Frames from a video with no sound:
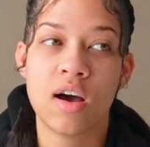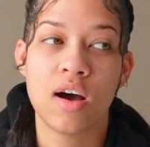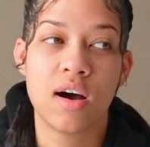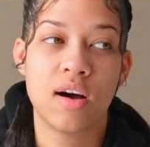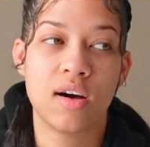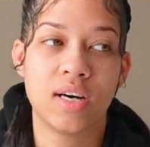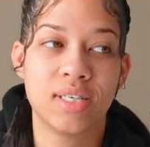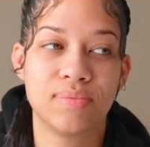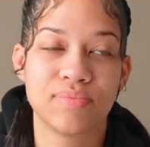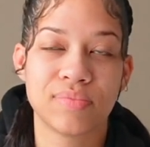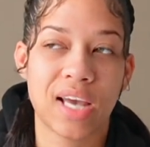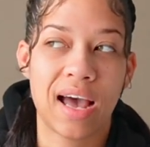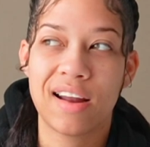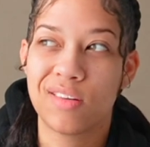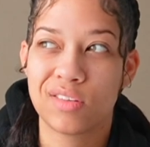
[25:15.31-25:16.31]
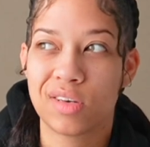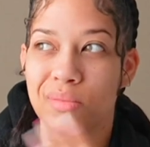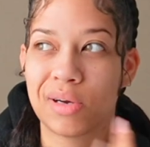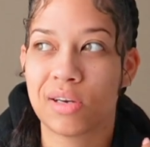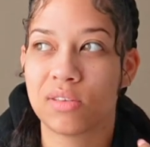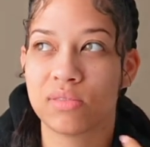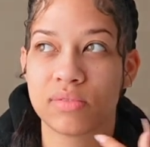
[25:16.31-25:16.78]
um, I don't know
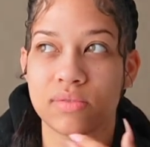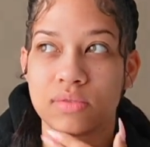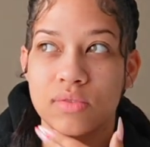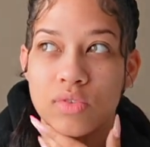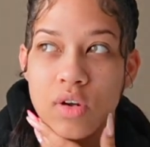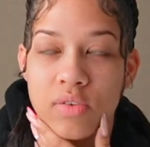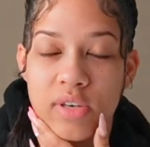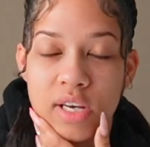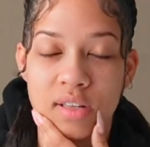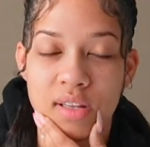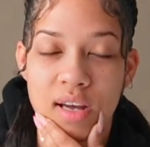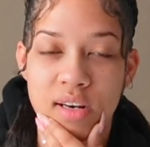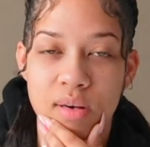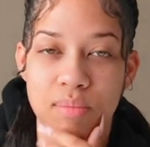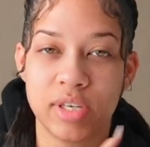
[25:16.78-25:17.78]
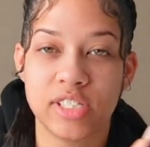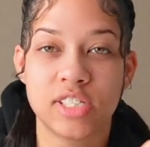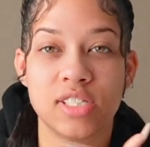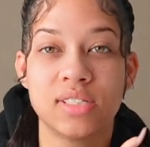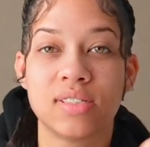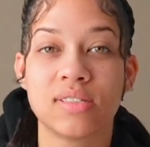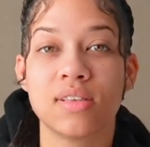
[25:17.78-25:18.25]
about North Carolina, but
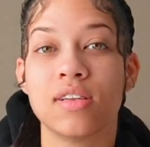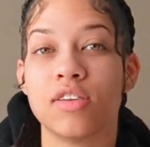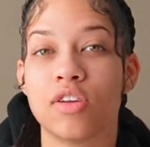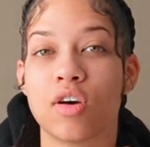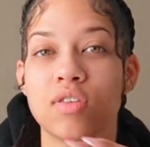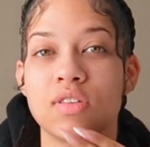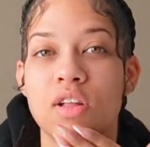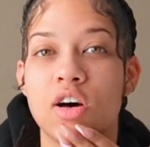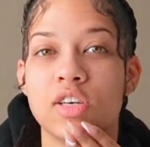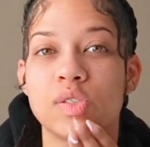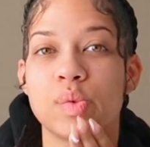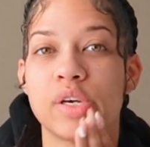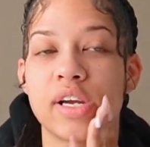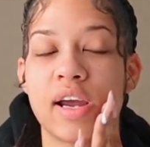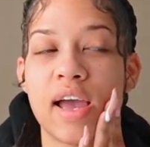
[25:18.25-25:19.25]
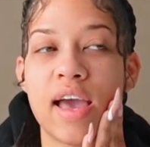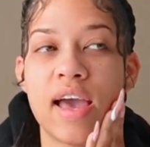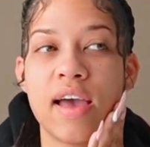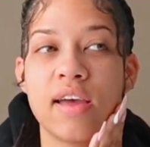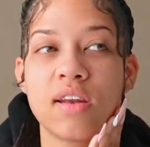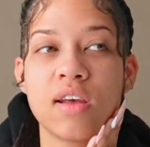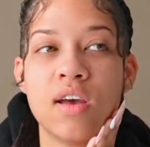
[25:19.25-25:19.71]
just know the laws where you're
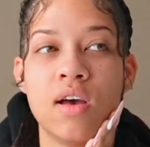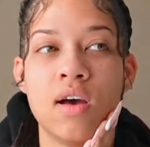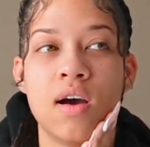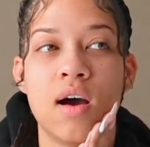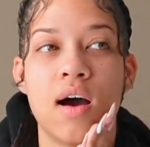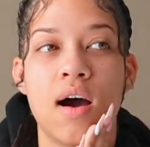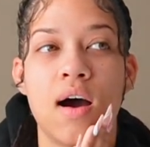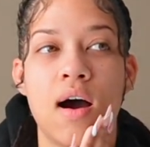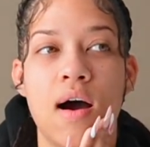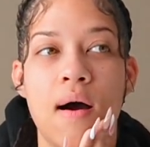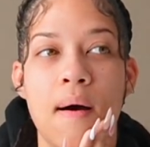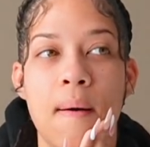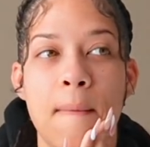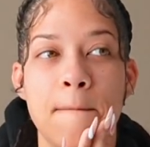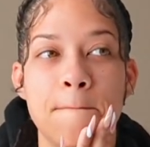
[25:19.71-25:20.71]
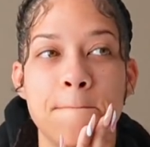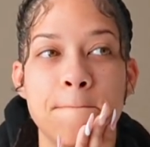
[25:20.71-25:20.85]
at. Um,